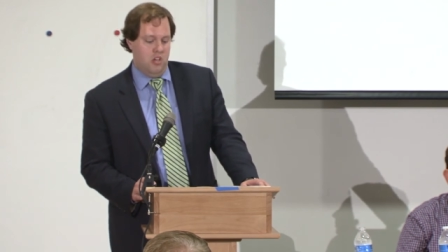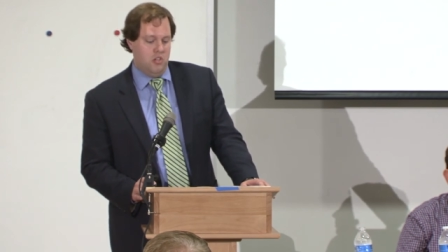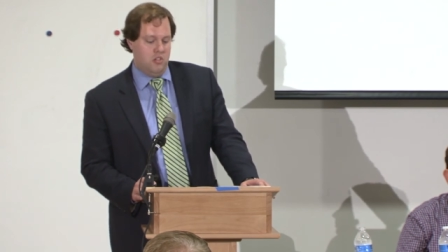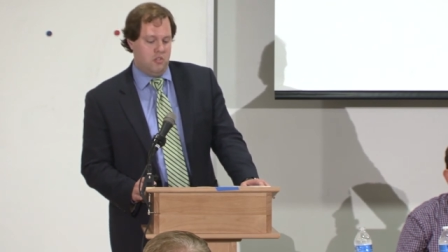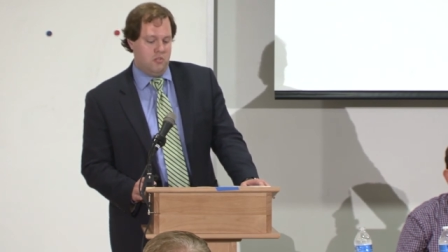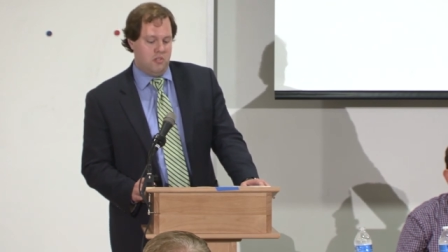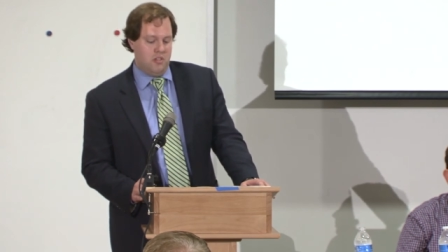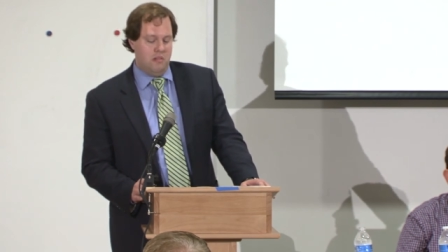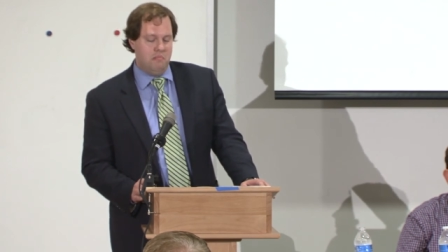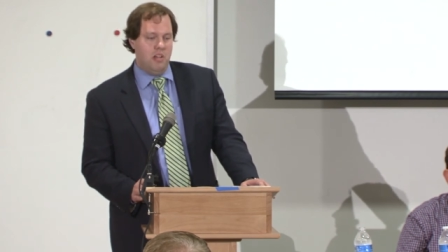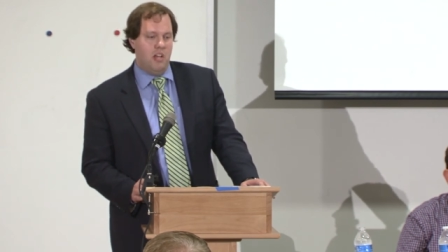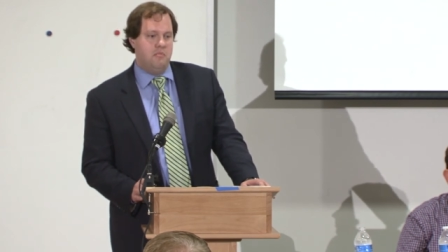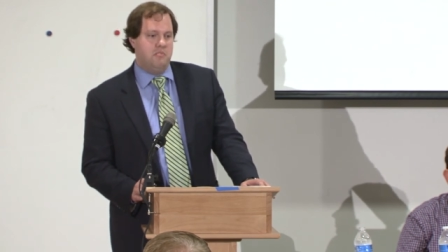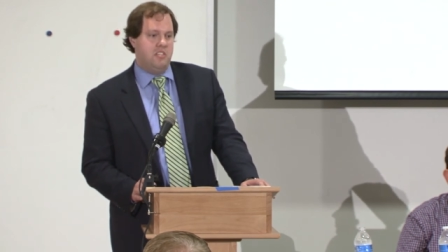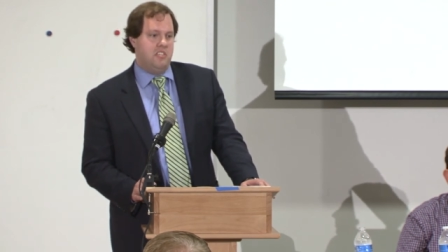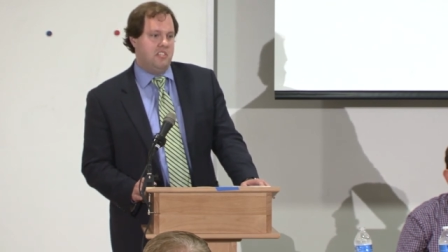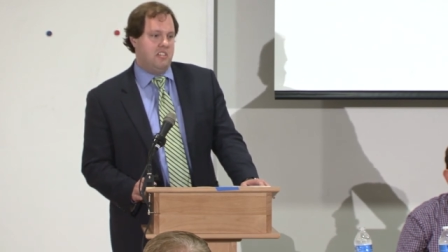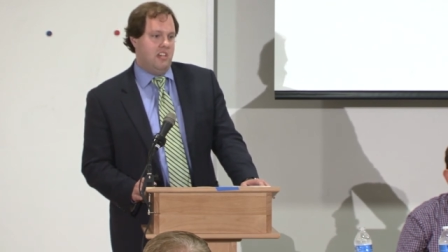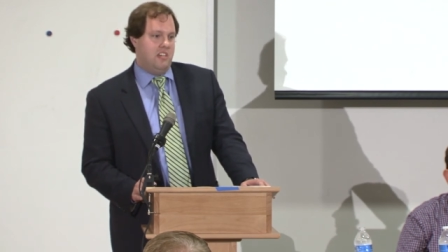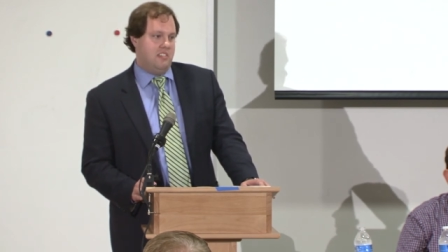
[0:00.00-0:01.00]
So sometimes
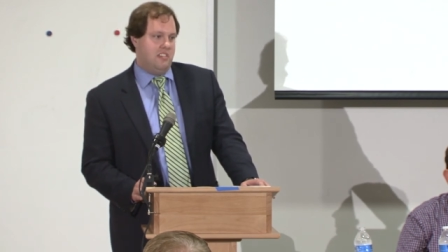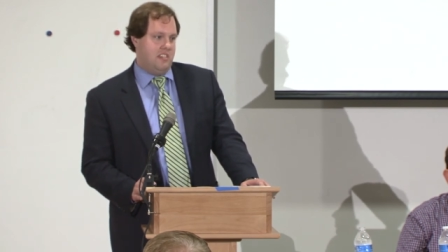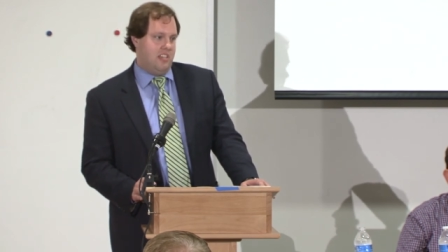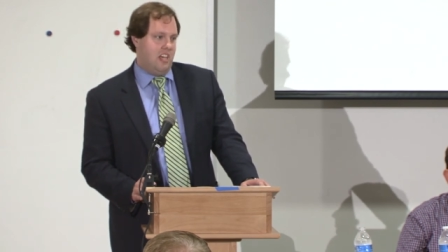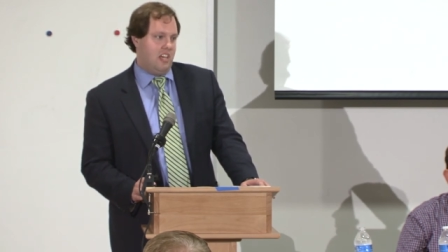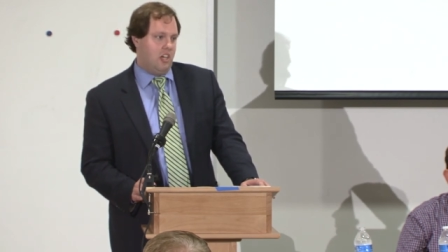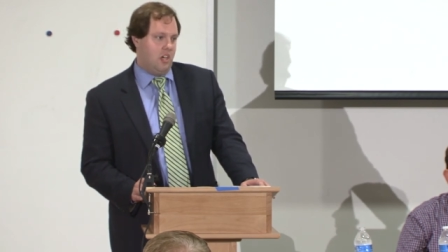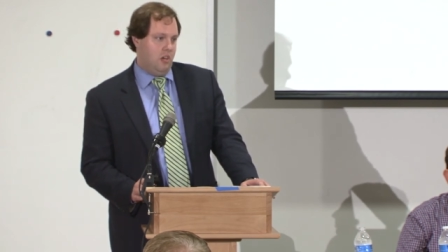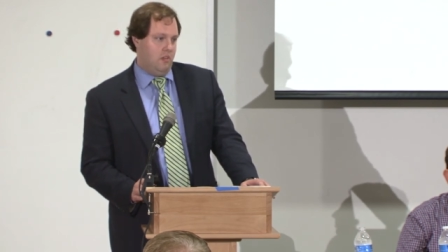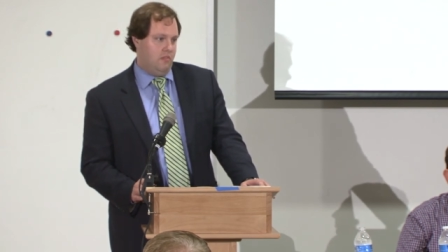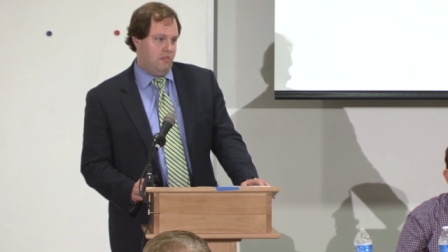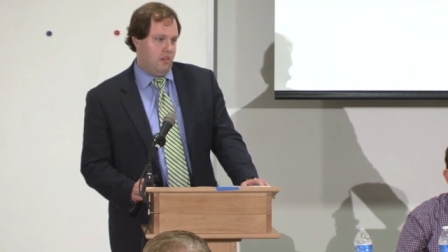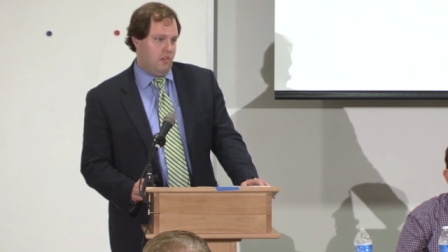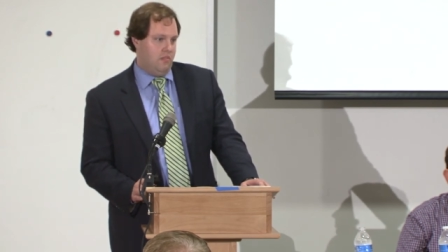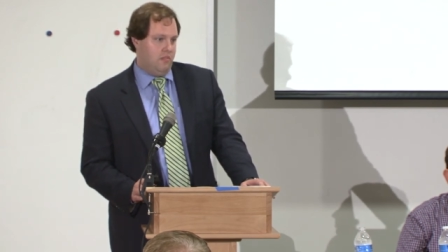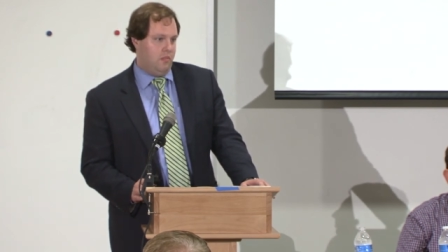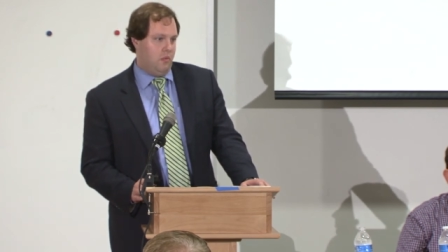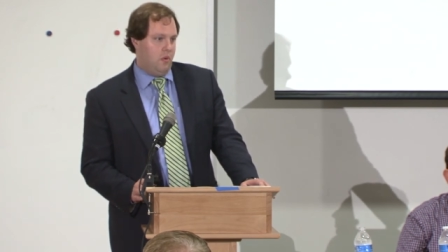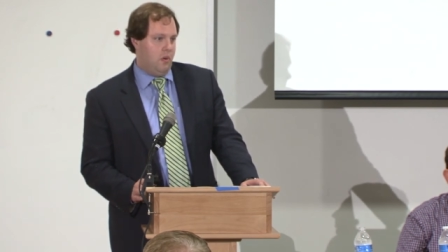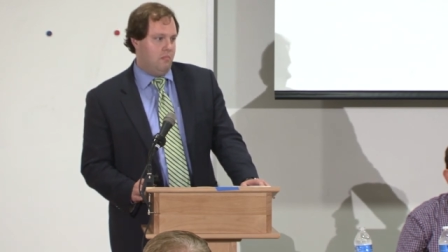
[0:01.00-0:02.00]
it does take
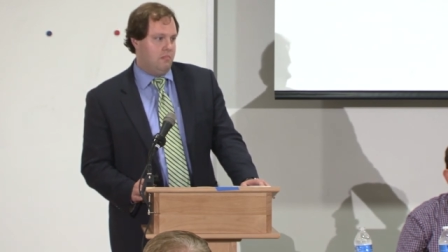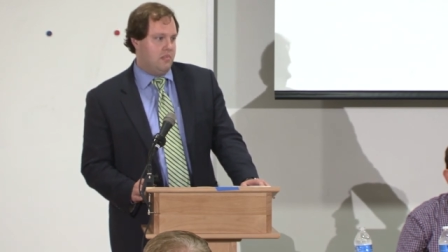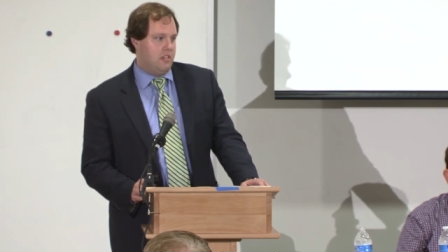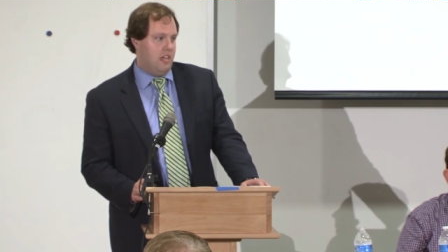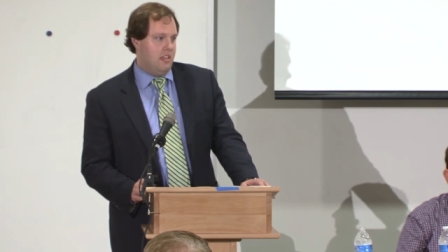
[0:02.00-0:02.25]
overt forms,